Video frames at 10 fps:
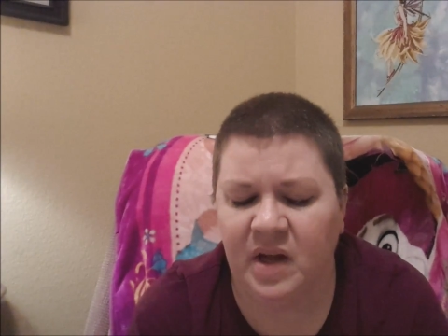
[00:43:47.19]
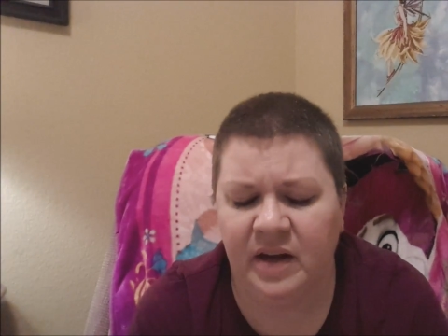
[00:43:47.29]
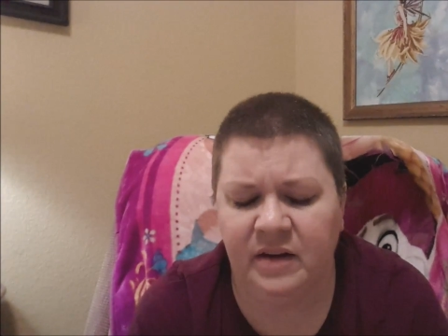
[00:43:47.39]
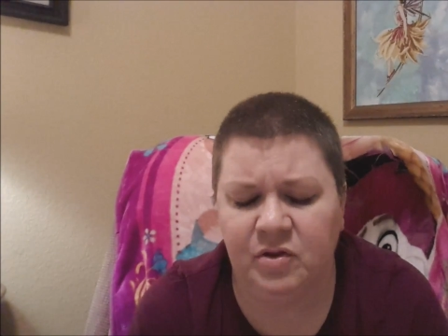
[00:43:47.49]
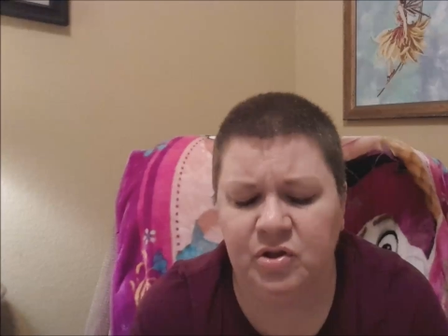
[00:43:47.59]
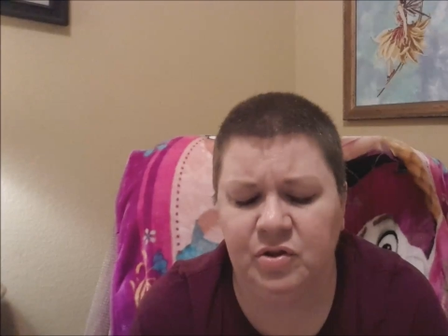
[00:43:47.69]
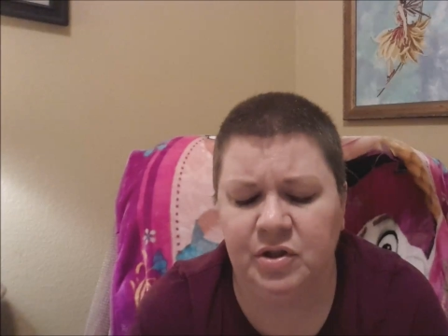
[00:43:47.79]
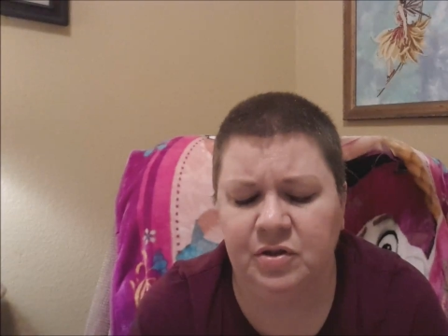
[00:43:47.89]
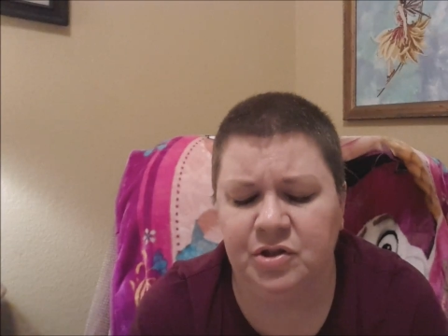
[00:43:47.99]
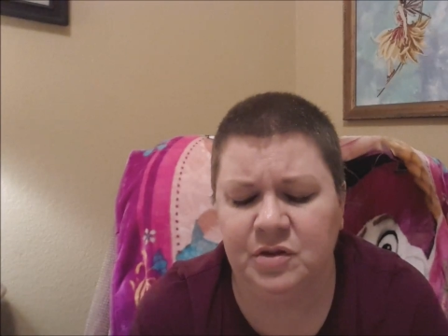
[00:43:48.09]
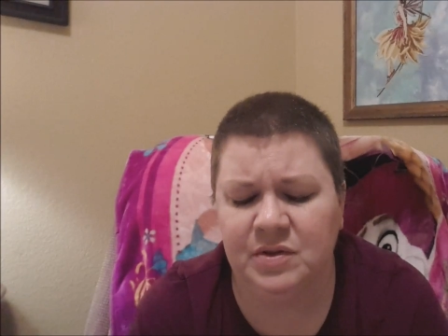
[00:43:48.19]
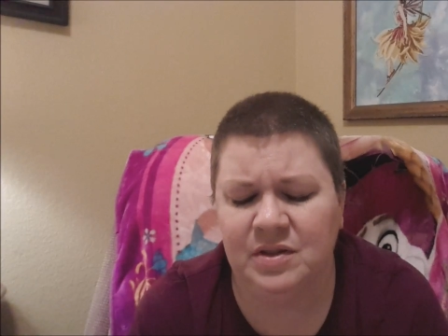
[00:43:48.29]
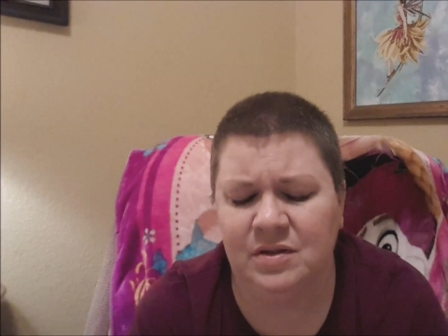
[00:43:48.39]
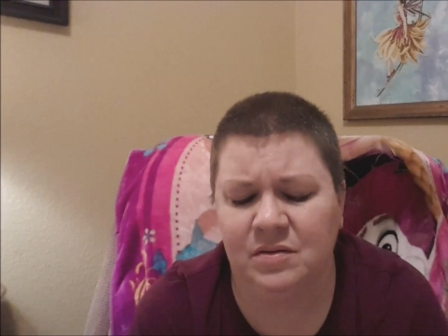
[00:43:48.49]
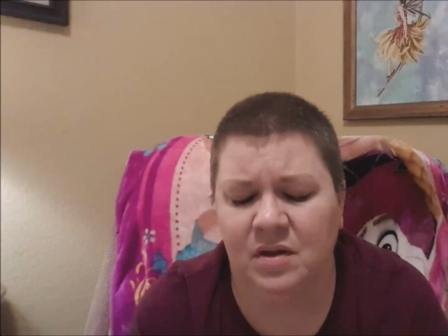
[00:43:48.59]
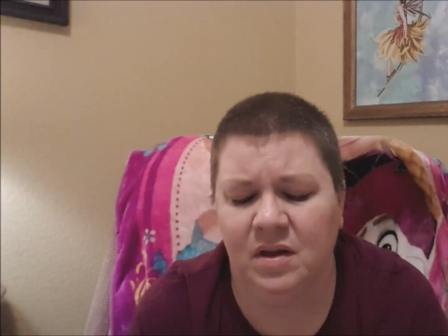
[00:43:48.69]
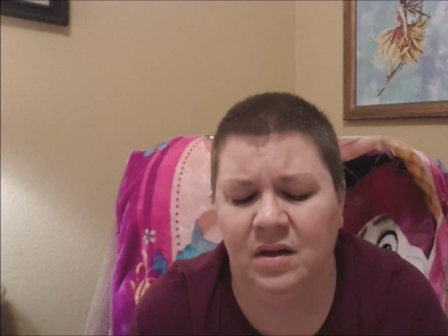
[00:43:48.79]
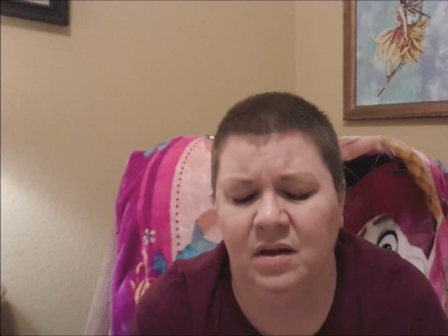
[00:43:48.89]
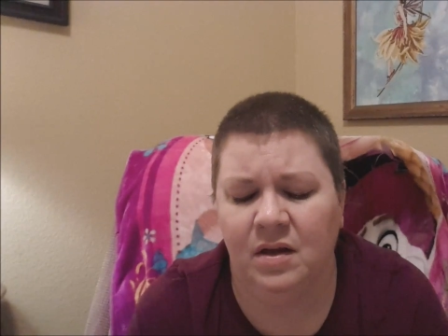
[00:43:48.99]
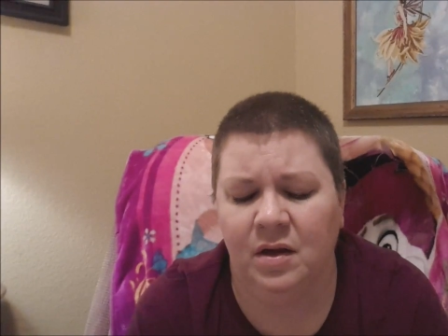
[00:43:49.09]
I never knew her. She was in
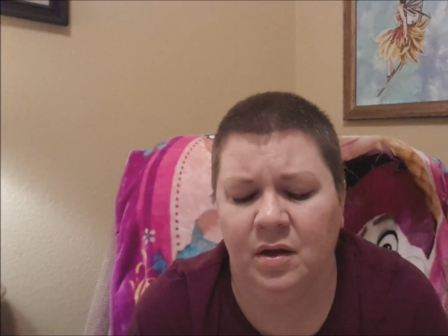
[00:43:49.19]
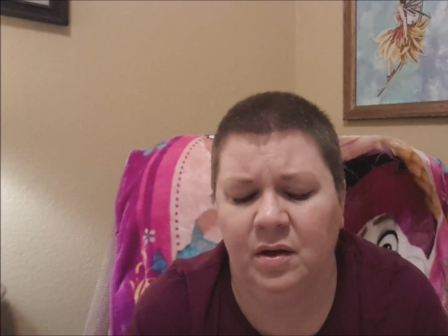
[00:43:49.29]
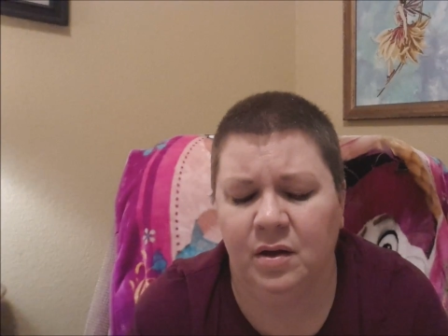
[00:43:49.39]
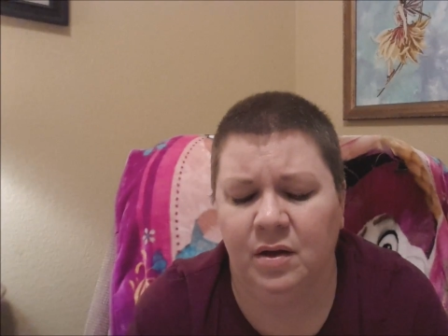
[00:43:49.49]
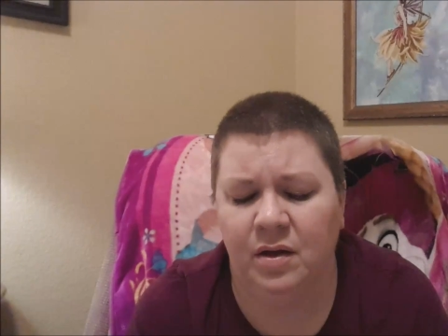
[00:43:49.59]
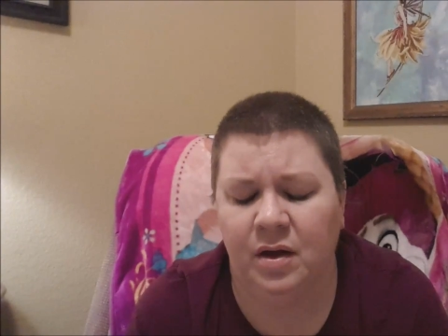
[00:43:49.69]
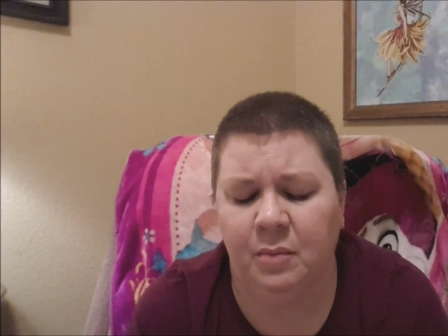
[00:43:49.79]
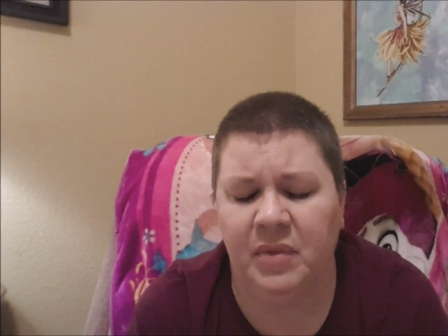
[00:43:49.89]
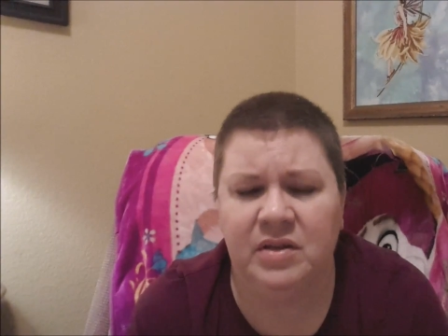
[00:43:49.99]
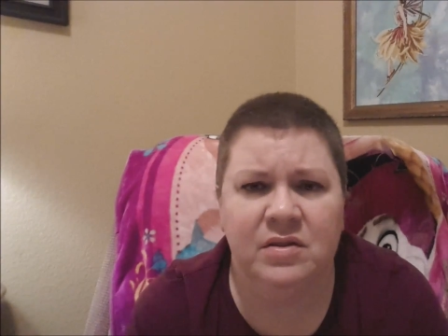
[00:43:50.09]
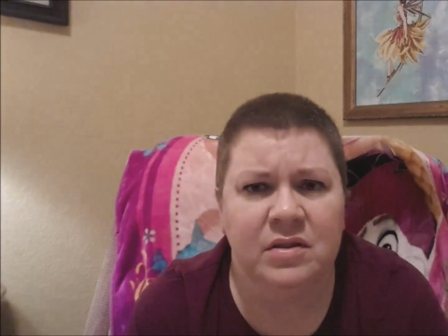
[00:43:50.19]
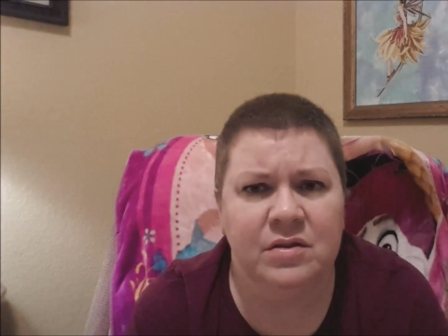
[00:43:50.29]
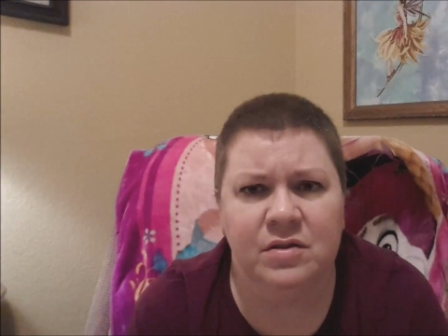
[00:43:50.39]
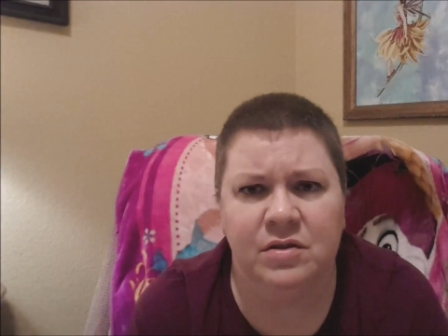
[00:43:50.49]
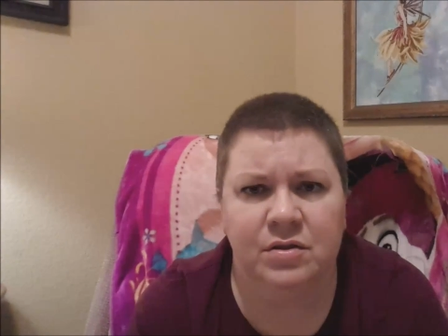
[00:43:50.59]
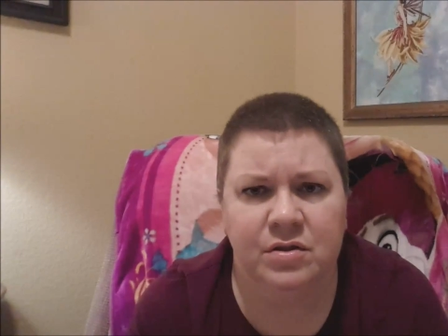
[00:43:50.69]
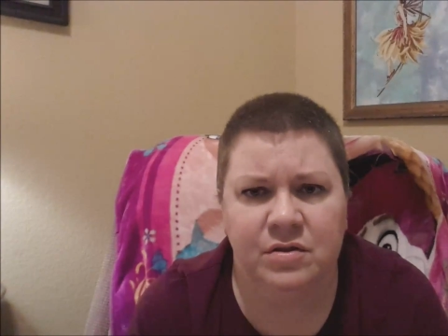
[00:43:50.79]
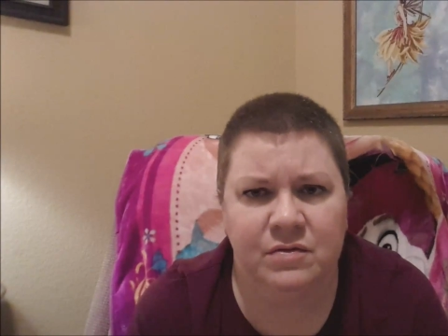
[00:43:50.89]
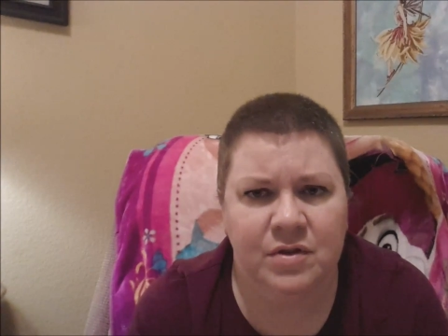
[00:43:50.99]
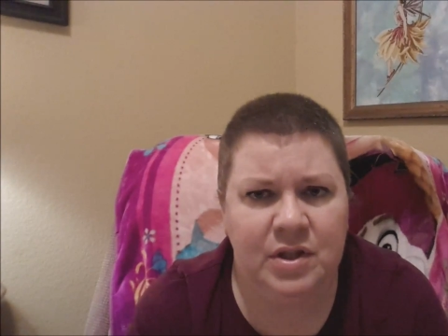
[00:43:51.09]
a mental
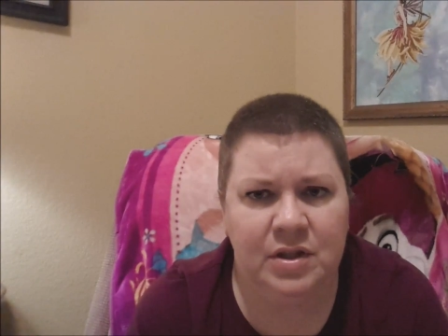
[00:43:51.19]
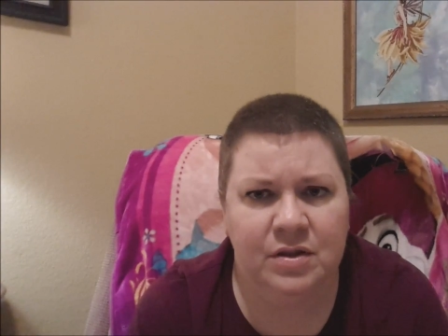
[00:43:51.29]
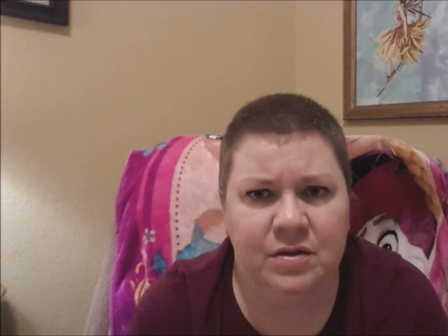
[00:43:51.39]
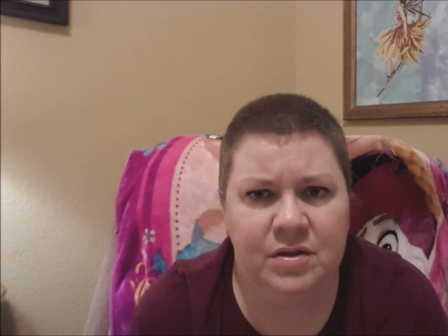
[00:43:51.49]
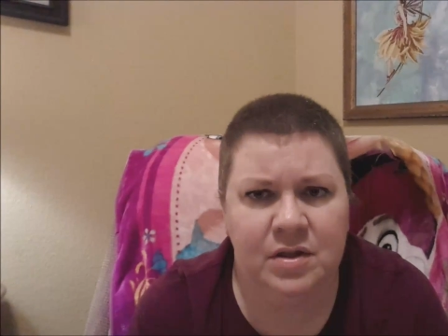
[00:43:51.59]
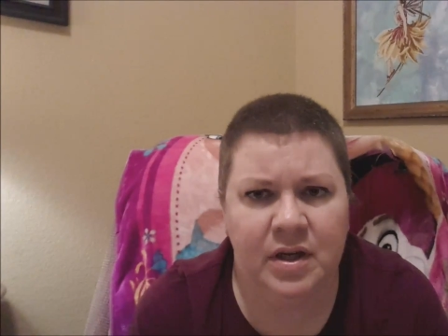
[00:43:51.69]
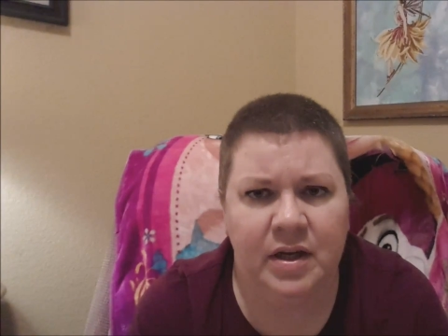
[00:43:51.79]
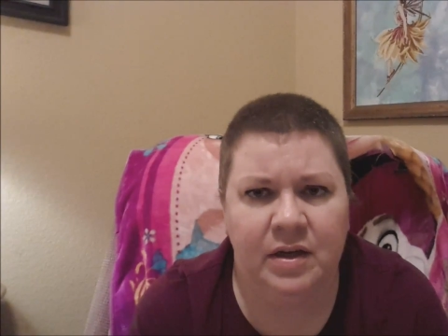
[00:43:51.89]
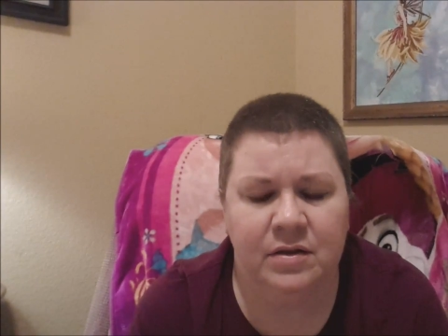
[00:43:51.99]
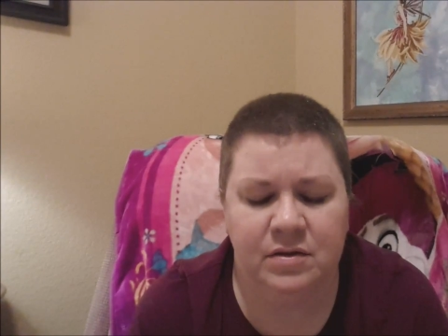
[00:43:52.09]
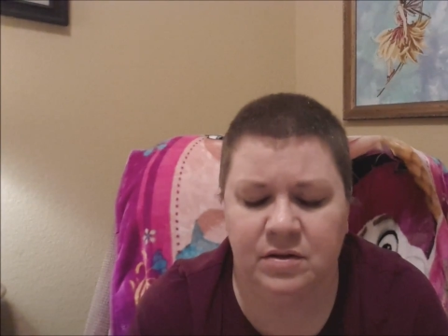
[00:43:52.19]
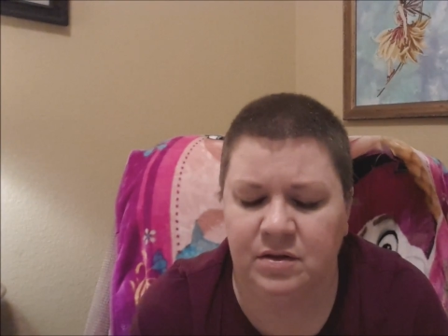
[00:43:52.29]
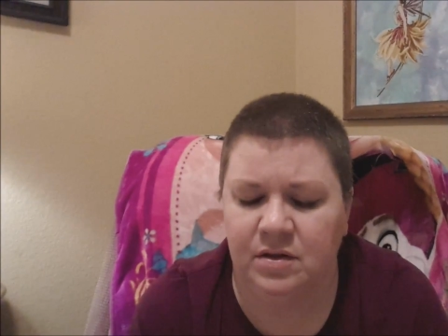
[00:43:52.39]
institution for years, and